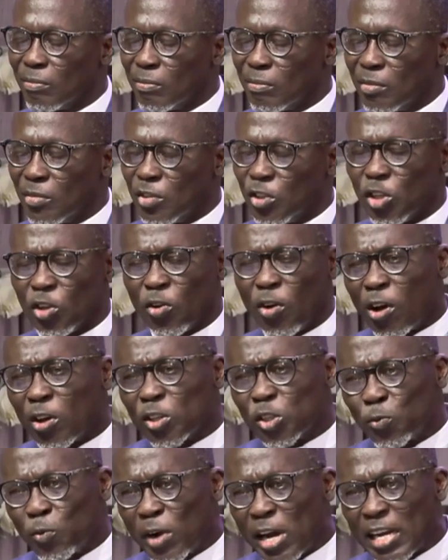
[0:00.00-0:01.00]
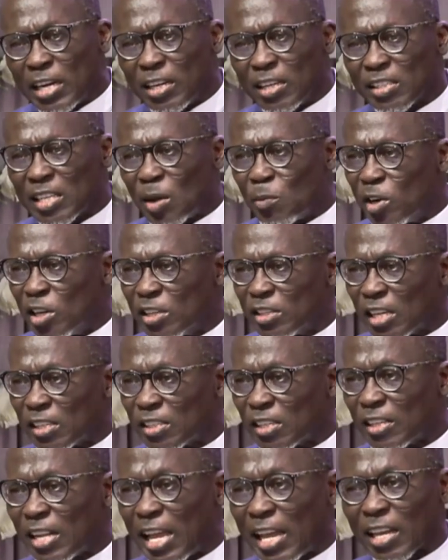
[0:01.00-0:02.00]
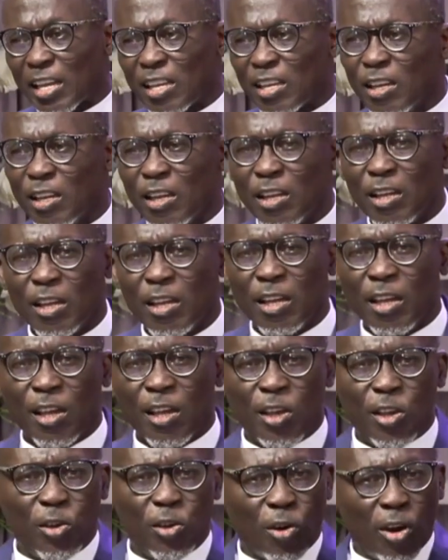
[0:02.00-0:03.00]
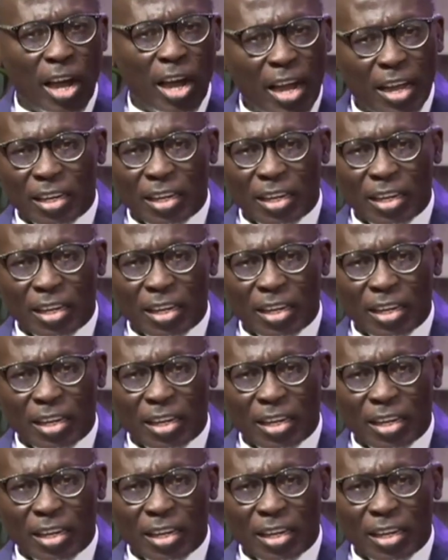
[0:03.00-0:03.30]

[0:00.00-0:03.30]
See, God's Word, somebody says it's like your hand.